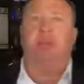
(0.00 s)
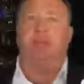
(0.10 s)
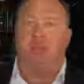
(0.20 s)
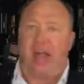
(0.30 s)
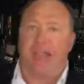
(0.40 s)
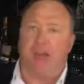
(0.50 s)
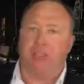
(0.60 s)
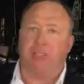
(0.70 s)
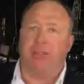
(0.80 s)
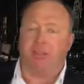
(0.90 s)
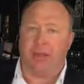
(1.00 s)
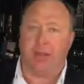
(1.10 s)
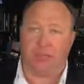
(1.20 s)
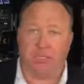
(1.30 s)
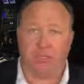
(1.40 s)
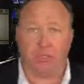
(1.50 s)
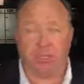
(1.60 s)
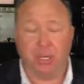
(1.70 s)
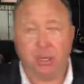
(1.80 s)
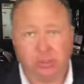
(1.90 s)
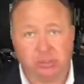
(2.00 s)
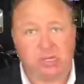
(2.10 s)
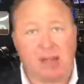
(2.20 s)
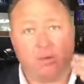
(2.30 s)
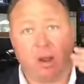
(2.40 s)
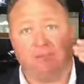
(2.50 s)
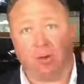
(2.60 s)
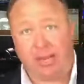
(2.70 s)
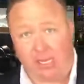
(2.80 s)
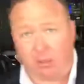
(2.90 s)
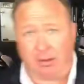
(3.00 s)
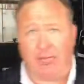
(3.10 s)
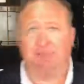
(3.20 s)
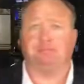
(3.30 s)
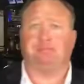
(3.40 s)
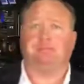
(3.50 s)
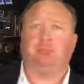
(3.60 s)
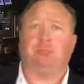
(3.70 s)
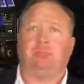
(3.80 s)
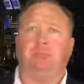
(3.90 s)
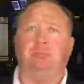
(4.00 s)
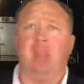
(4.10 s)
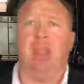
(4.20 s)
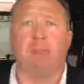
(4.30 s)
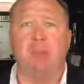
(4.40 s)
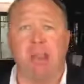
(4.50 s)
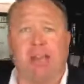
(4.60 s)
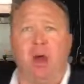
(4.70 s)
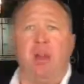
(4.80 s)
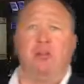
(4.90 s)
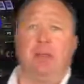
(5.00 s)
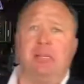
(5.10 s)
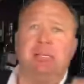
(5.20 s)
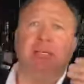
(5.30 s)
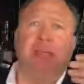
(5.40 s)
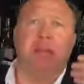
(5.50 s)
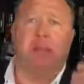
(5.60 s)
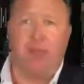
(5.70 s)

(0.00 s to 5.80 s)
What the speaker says: the files, the 302s, to cover up for Hillary and her money laundering and